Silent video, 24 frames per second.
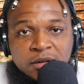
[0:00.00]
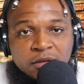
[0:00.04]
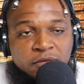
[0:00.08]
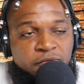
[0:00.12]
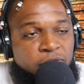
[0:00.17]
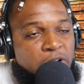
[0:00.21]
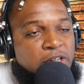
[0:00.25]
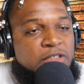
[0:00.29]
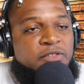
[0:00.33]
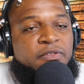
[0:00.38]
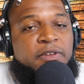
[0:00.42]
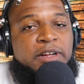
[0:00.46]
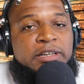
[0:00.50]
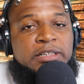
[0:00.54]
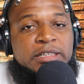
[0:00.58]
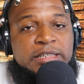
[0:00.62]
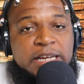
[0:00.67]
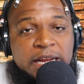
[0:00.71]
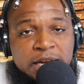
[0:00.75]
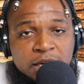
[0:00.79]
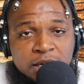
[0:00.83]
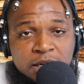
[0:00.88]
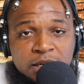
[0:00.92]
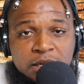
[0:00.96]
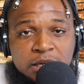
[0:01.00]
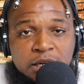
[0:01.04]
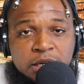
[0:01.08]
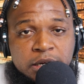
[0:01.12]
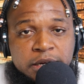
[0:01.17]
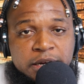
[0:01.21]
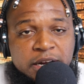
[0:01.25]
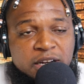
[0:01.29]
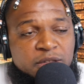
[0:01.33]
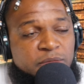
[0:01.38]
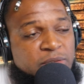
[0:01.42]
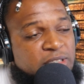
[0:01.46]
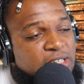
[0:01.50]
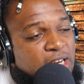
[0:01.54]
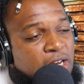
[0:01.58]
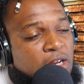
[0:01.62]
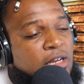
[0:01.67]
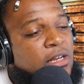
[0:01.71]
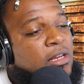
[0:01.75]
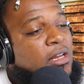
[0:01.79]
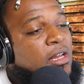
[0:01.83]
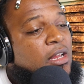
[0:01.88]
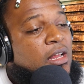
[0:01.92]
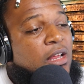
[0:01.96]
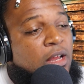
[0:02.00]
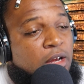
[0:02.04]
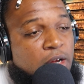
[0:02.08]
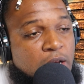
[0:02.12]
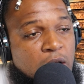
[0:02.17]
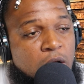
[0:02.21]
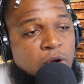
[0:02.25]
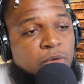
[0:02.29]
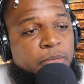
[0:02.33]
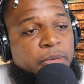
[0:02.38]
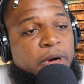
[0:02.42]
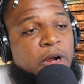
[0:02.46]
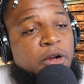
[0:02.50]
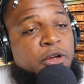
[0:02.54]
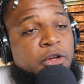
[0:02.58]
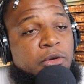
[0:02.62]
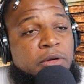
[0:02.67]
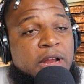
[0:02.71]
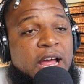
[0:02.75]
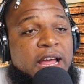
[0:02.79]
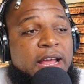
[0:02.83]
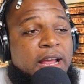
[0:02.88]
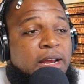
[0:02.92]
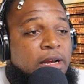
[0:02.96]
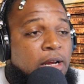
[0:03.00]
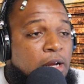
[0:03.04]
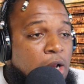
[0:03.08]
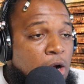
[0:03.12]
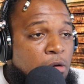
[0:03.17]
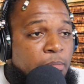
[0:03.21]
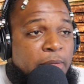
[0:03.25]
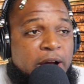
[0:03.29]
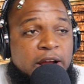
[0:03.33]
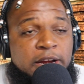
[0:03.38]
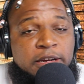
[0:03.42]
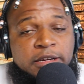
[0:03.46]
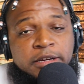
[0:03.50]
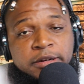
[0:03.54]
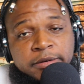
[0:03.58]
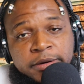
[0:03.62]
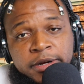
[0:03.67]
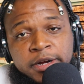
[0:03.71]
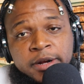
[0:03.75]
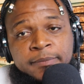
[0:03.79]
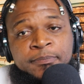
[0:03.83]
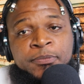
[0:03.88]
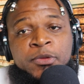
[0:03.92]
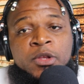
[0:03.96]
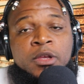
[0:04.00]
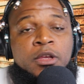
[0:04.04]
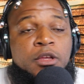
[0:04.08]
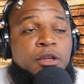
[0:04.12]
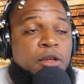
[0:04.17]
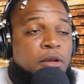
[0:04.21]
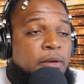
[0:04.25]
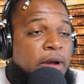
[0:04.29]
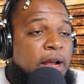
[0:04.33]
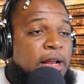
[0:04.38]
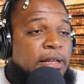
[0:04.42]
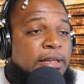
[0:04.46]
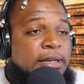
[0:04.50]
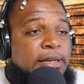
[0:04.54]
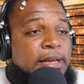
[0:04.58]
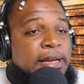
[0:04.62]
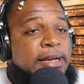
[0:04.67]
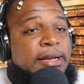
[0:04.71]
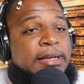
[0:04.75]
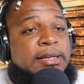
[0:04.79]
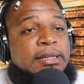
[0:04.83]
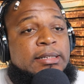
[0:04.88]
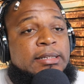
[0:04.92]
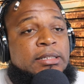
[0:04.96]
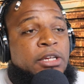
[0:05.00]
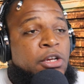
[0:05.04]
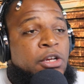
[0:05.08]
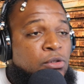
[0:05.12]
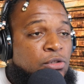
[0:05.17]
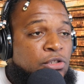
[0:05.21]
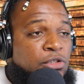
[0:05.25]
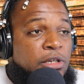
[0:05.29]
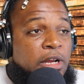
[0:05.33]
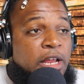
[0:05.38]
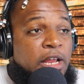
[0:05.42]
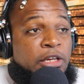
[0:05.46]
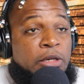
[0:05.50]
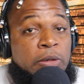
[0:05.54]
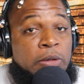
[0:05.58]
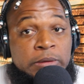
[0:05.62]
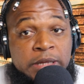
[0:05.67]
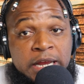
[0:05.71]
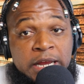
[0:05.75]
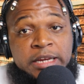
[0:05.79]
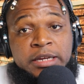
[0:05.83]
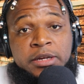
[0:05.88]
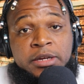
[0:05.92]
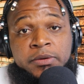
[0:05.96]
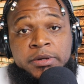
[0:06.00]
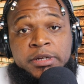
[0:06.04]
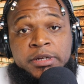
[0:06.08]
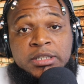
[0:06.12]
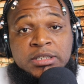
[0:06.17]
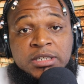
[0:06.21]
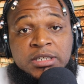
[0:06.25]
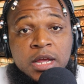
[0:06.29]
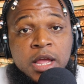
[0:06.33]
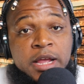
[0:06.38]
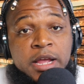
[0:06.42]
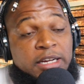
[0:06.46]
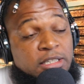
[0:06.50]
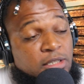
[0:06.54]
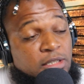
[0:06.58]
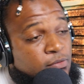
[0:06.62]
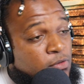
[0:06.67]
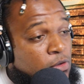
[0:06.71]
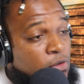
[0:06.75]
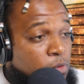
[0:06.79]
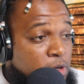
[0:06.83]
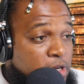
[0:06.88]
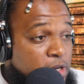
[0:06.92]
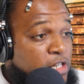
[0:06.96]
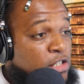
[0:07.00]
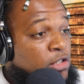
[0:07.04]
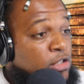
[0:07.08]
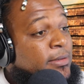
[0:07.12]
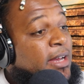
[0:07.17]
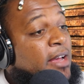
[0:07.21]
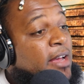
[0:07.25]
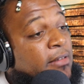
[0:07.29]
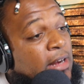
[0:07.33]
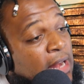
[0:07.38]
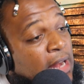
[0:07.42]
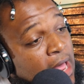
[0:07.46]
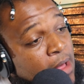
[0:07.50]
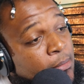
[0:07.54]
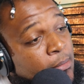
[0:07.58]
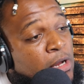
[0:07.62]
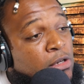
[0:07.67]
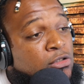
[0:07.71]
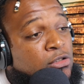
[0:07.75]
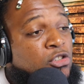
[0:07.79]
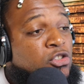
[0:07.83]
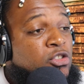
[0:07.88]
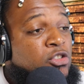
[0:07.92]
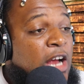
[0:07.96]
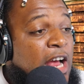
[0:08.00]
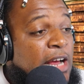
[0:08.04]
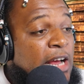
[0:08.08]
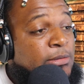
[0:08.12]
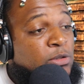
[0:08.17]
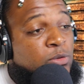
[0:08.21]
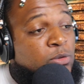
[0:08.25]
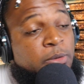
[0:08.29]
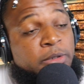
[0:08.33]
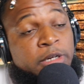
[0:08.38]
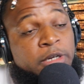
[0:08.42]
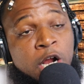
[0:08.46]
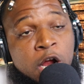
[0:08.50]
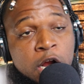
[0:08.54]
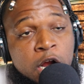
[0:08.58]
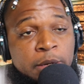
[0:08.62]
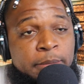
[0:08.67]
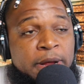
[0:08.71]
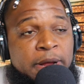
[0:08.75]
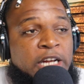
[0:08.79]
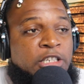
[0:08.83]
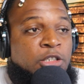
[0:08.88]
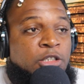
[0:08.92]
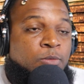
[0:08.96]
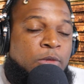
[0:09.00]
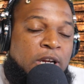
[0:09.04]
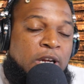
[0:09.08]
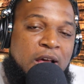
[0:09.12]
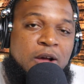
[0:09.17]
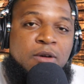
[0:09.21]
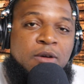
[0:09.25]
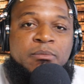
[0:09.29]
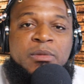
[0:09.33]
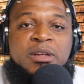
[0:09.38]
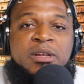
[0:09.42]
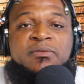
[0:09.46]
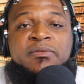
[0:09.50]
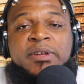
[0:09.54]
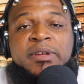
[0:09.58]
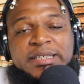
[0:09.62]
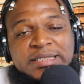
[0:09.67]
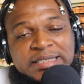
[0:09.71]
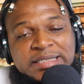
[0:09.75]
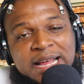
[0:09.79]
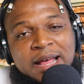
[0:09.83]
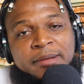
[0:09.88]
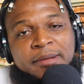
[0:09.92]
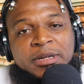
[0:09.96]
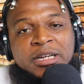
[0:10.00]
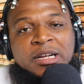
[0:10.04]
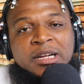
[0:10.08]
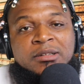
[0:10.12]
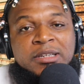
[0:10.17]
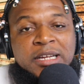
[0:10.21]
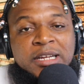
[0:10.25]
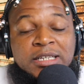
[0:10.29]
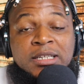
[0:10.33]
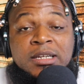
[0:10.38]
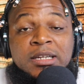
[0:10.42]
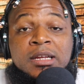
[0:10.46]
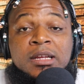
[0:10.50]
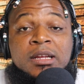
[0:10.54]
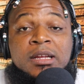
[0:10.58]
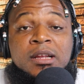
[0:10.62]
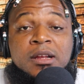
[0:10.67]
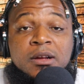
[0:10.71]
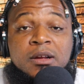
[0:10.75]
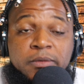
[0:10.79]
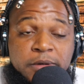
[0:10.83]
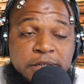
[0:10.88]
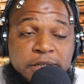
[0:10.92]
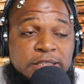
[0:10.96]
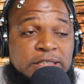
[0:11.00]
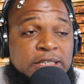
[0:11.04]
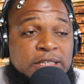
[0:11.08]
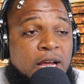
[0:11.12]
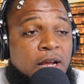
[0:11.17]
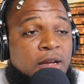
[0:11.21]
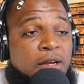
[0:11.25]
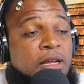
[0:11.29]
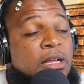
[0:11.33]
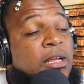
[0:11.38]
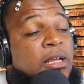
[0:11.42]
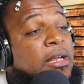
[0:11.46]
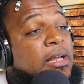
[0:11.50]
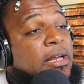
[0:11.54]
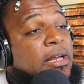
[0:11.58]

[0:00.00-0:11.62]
First fucking day. You know what I'm saying? No, bro, you not in it. Nobody career. You ain't the nigga in Houston like you think you is. Cause if you was, you have a lot more subscribers. We would have heard about you a long motherfucking time ago, nigga. Real talk.